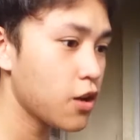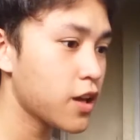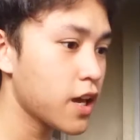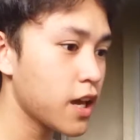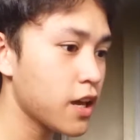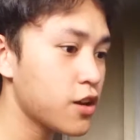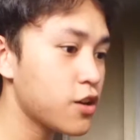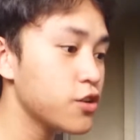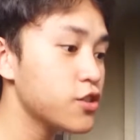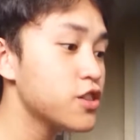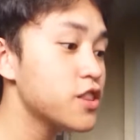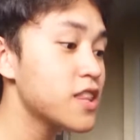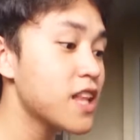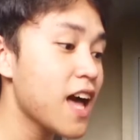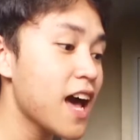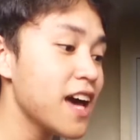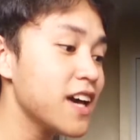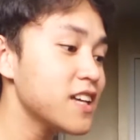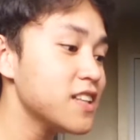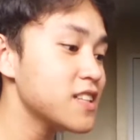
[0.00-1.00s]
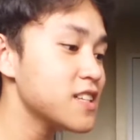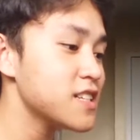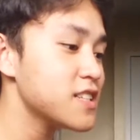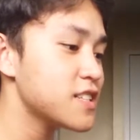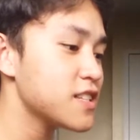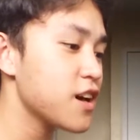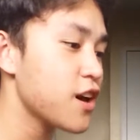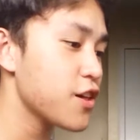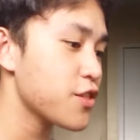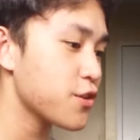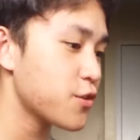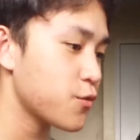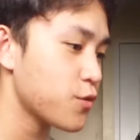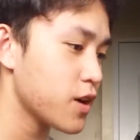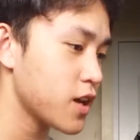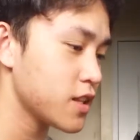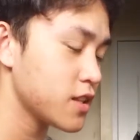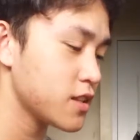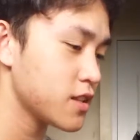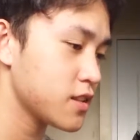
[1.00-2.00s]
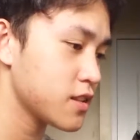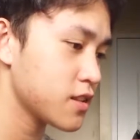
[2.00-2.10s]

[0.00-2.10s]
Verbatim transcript: Okay, good night is the other one.